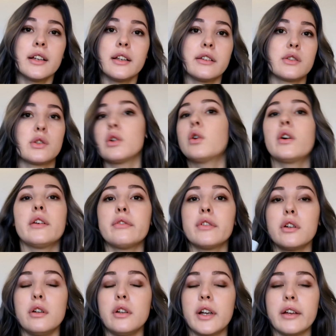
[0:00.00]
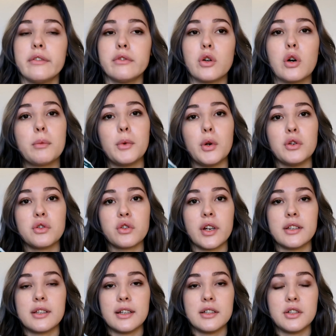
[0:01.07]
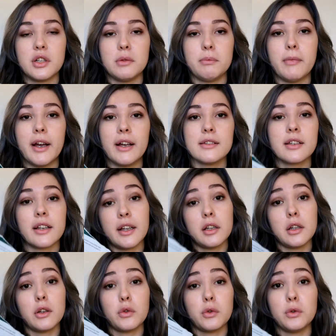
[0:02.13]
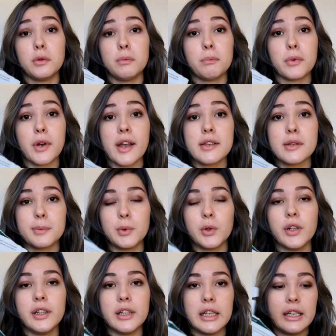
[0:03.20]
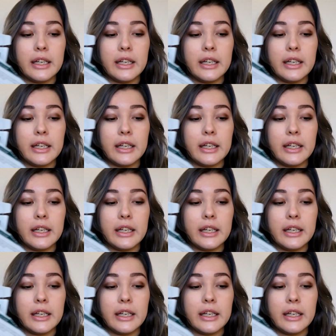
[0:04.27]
So if you're looking for a moisturizing sheet mask at a good price point,